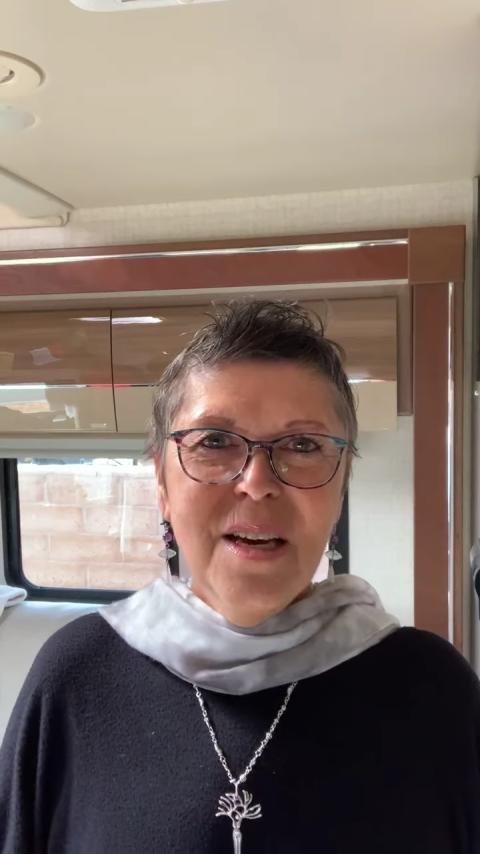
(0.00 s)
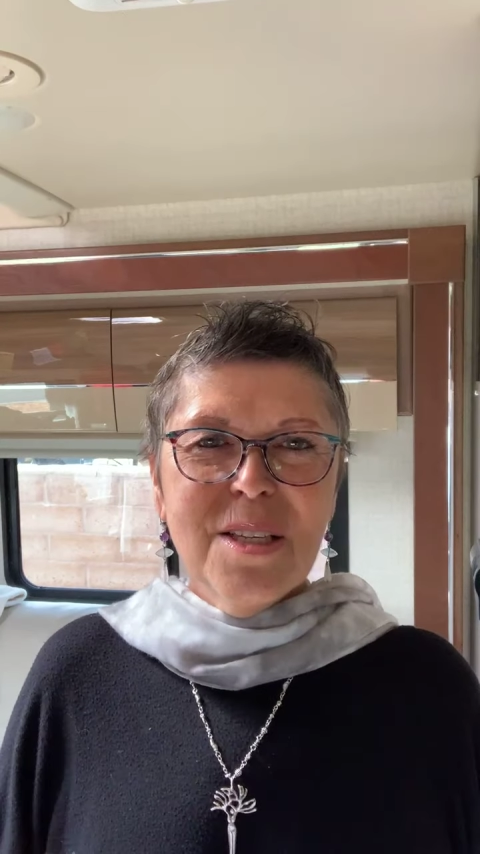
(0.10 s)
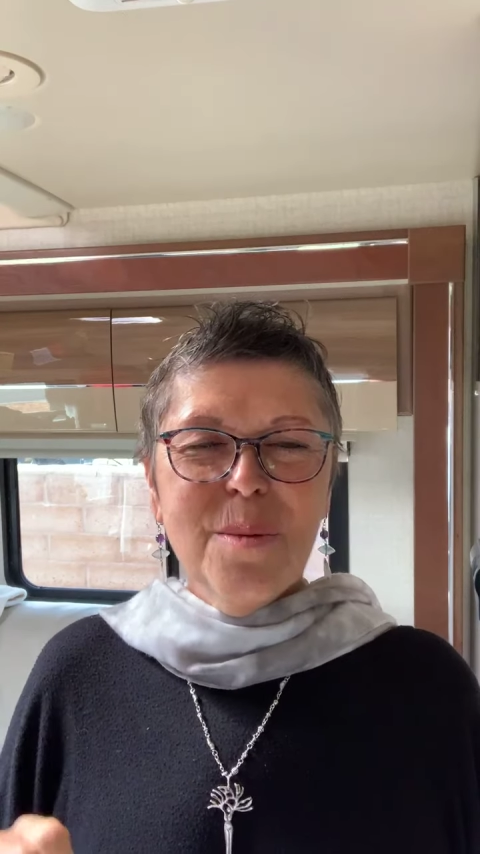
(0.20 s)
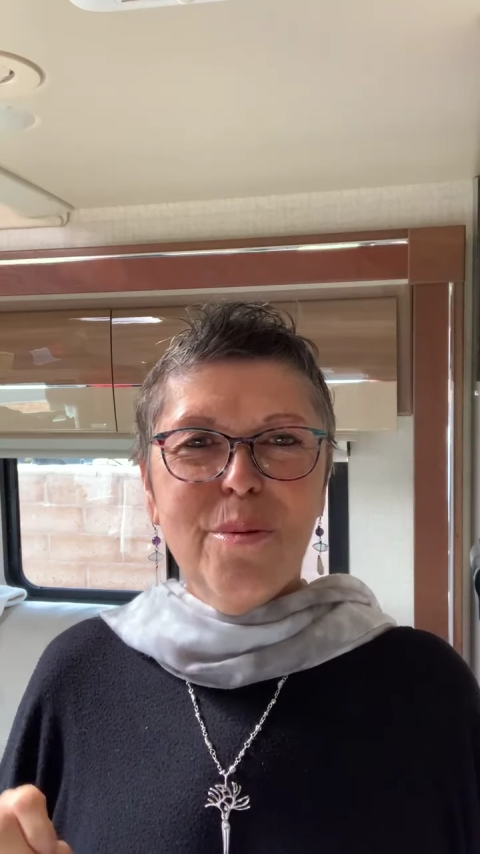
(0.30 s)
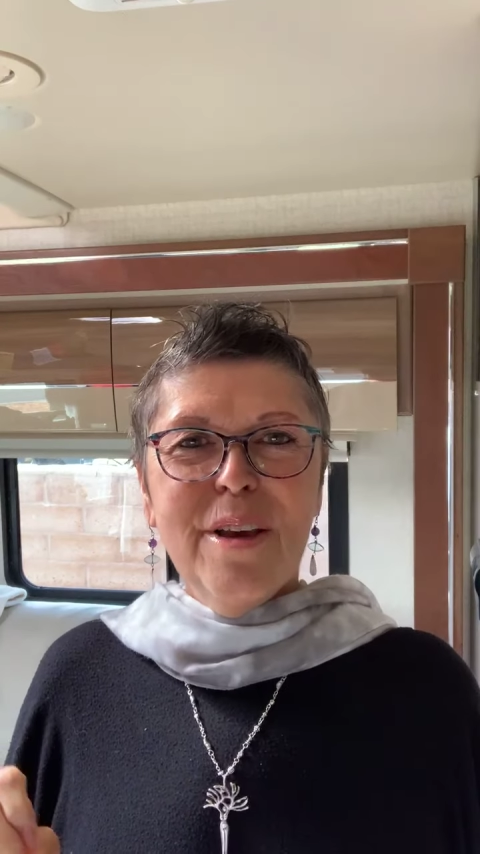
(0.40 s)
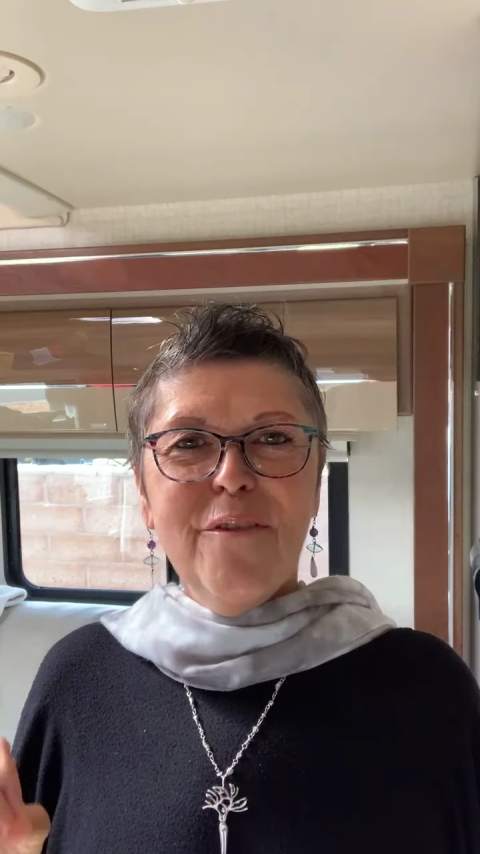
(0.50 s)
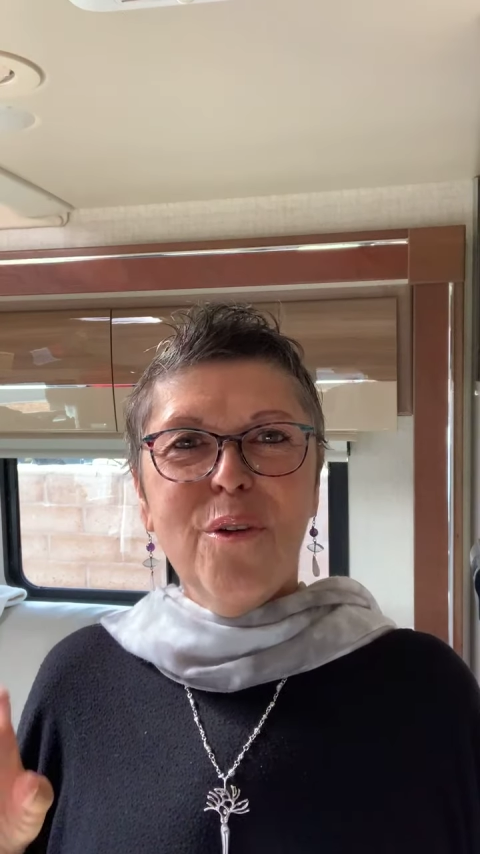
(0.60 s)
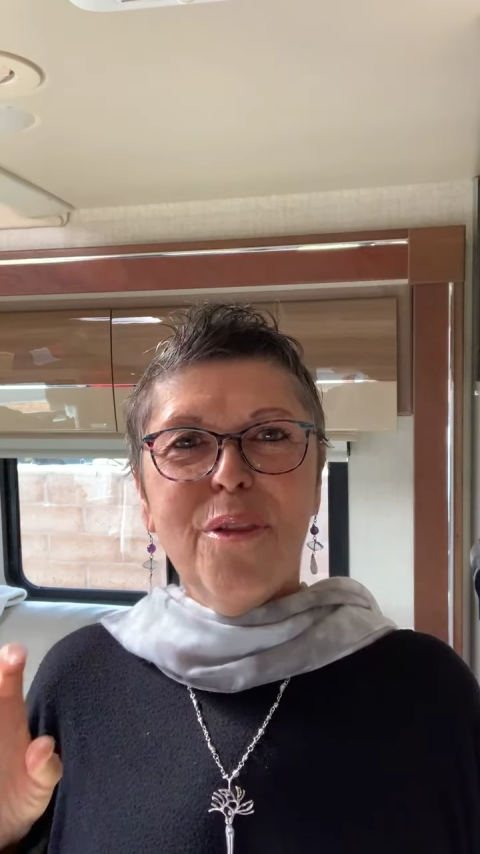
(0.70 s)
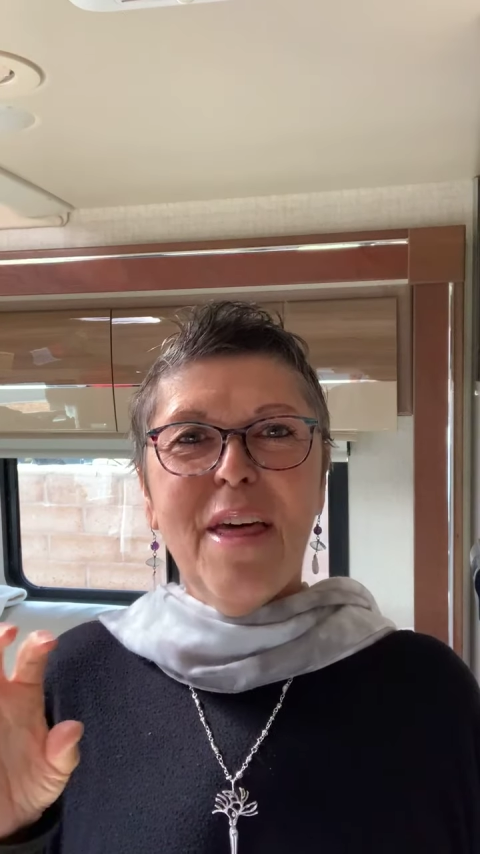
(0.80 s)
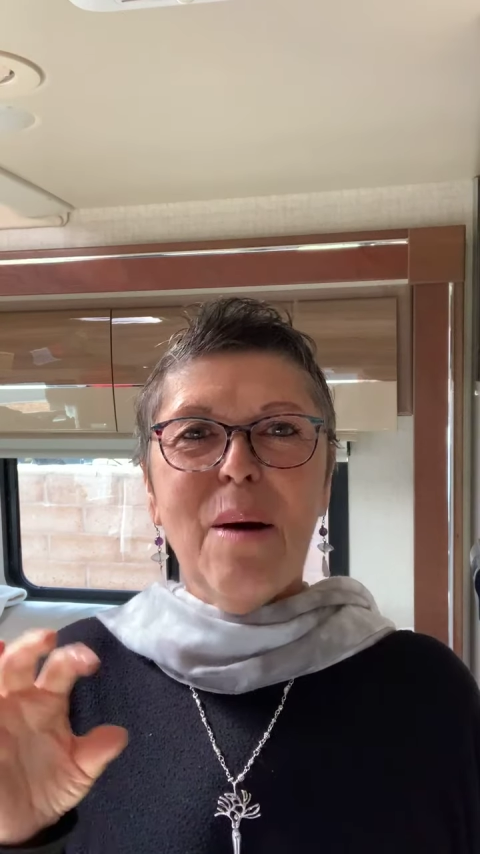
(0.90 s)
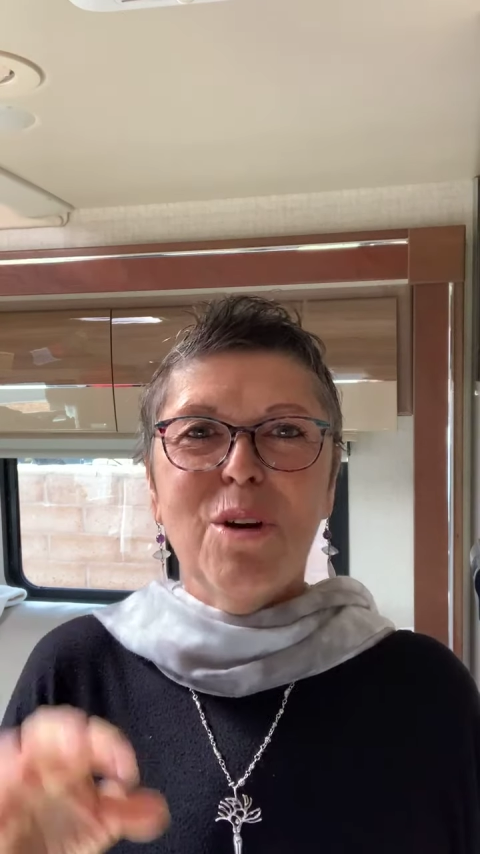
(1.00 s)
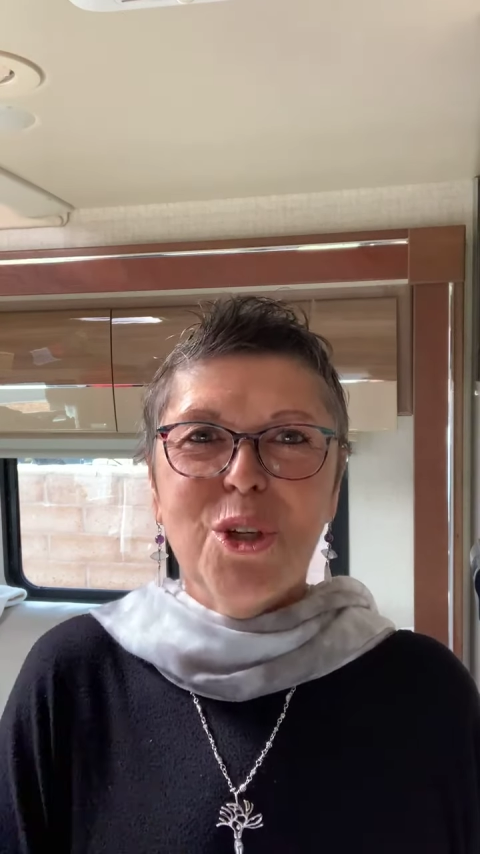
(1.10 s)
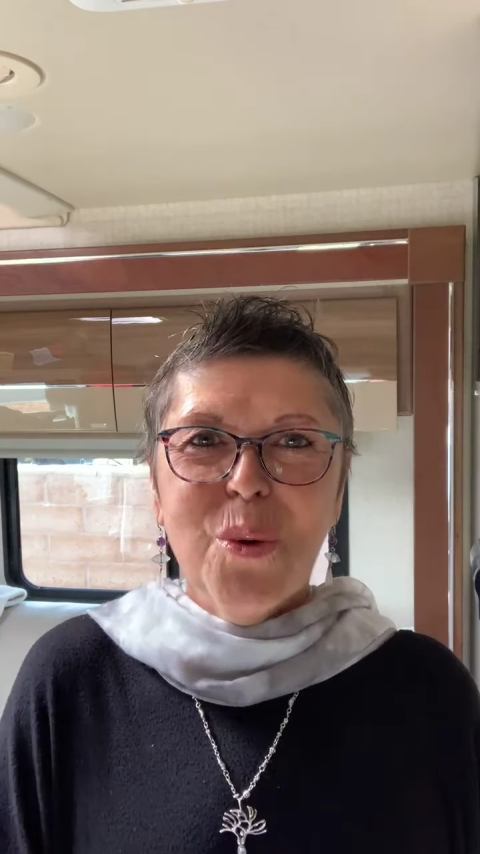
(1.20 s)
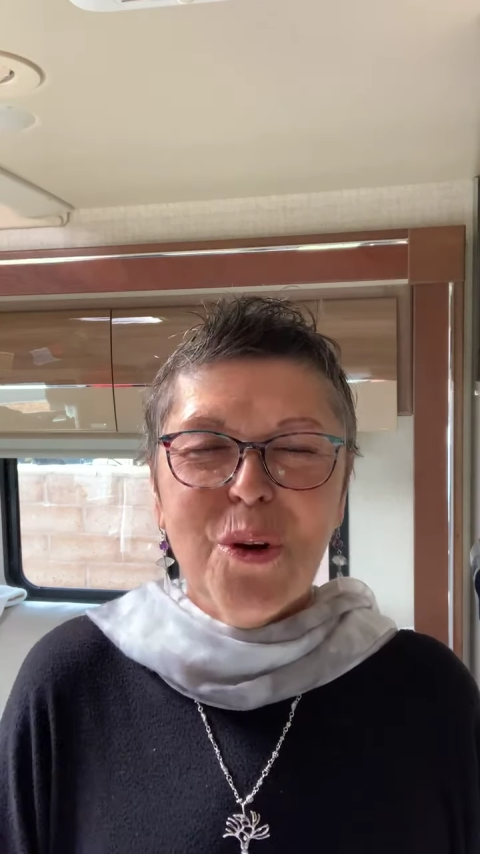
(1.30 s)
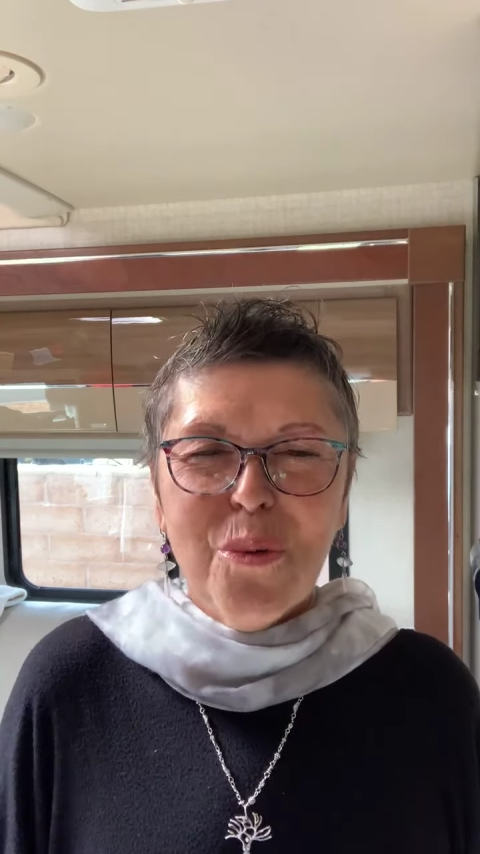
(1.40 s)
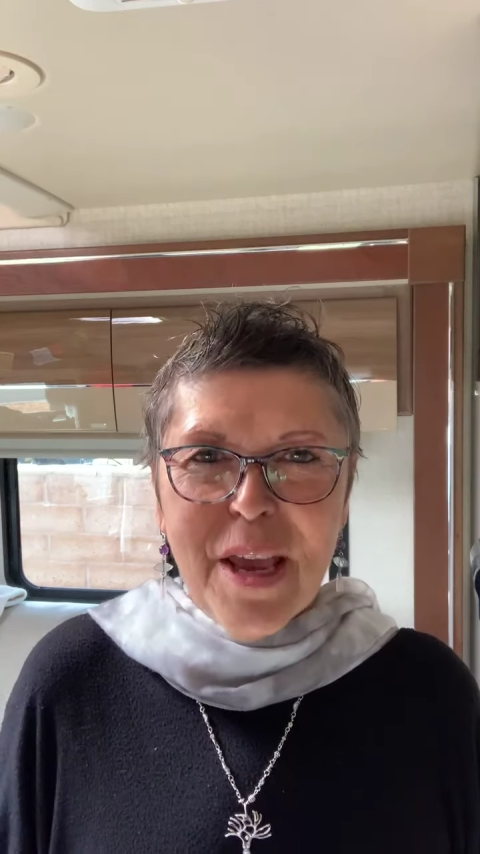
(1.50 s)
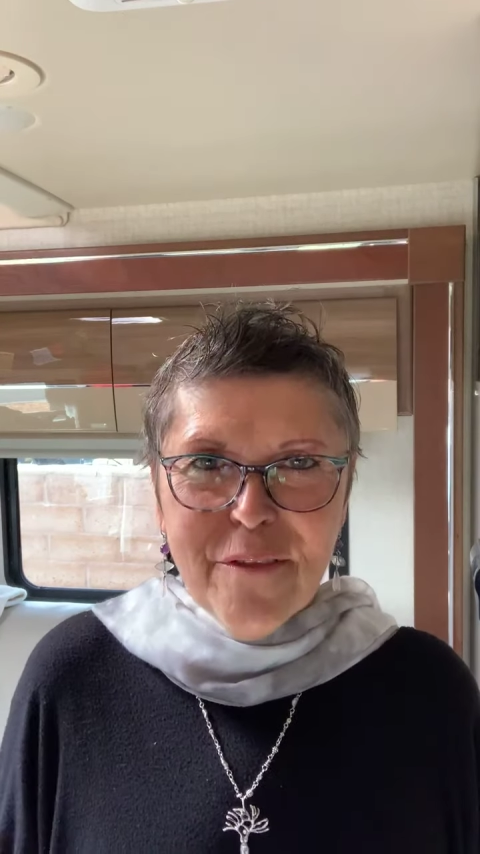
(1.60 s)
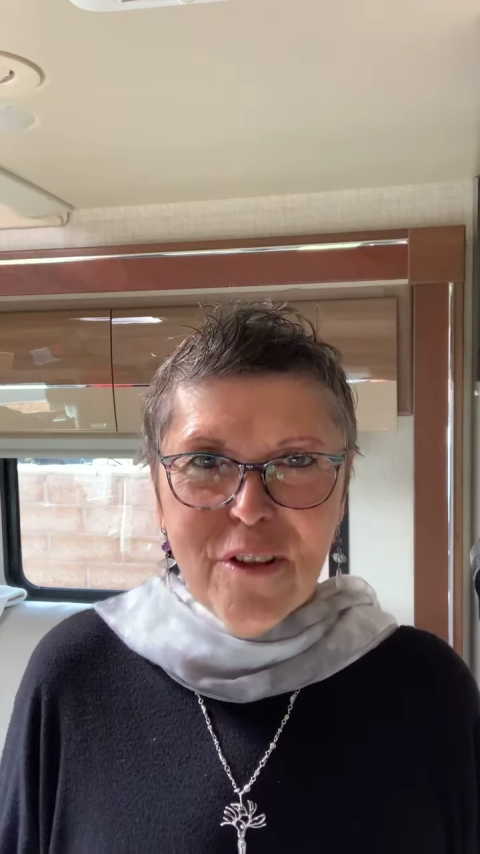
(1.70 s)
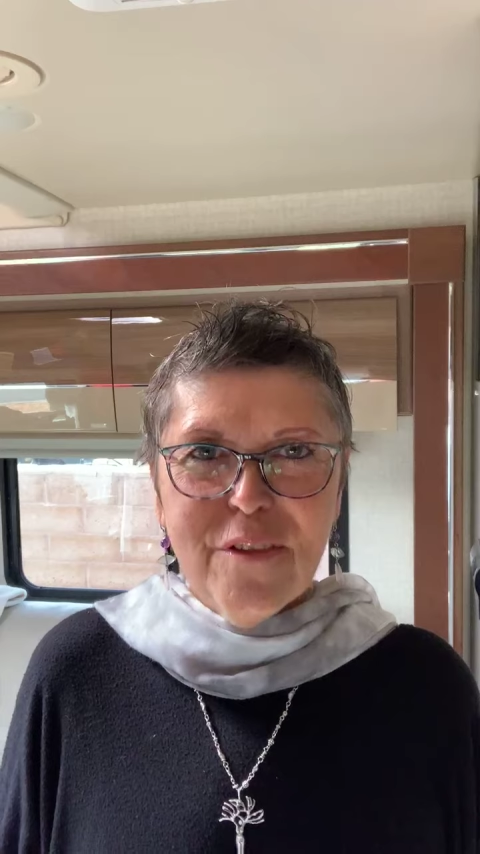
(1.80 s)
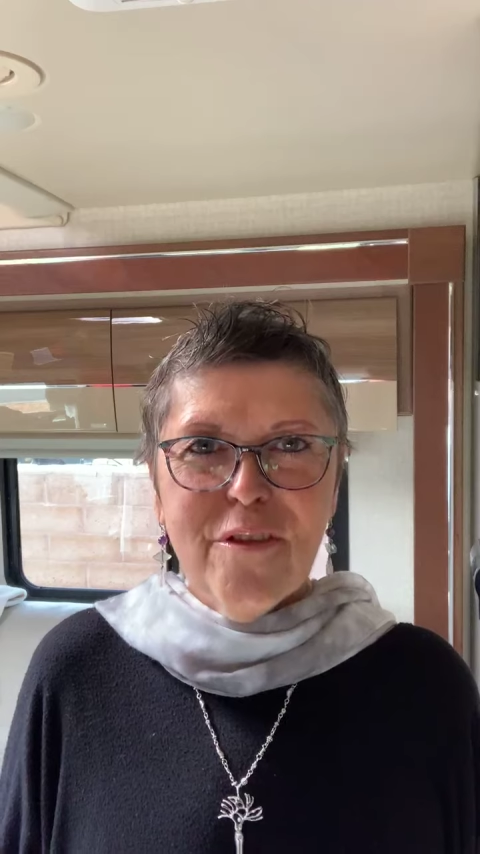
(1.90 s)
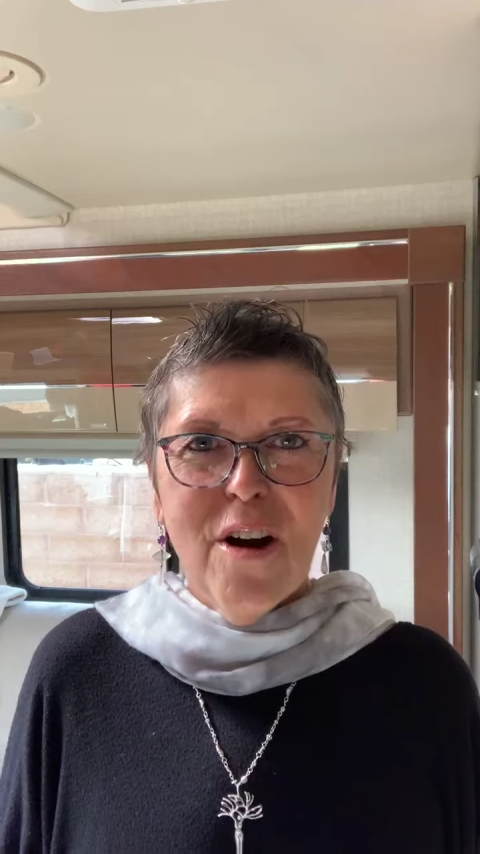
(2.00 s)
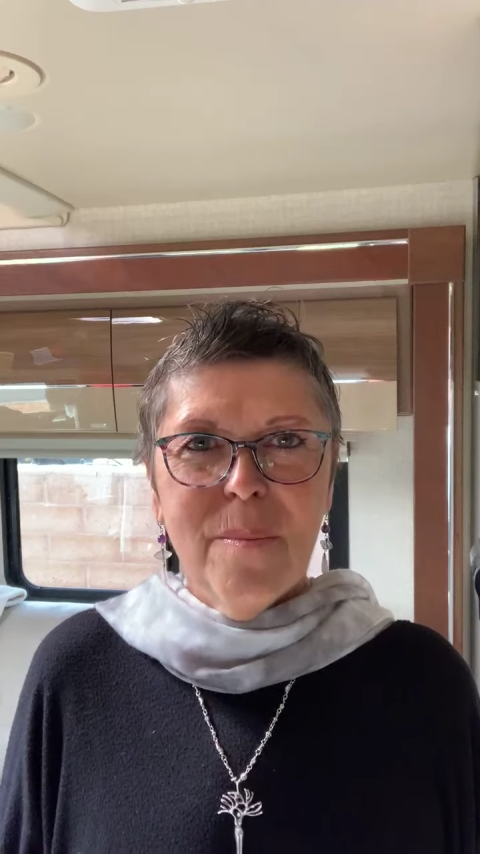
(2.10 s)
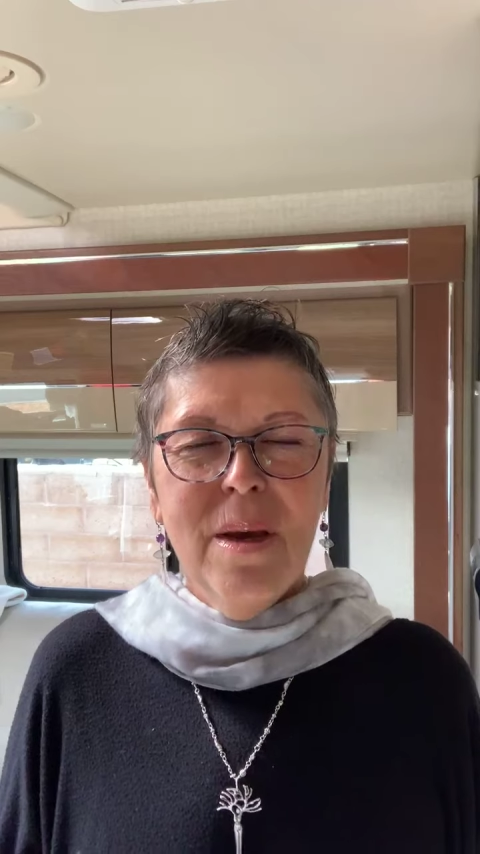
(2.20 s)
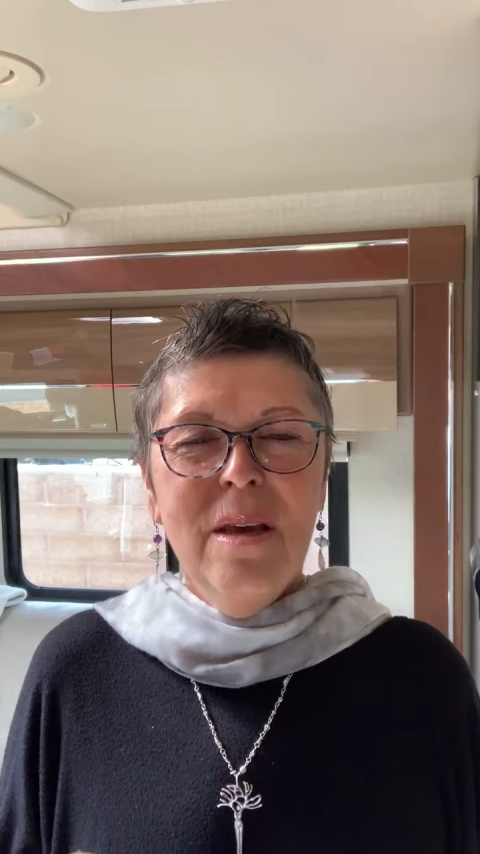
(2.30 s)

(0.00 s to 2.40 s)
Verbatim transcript: to bring forth that which we're grateful from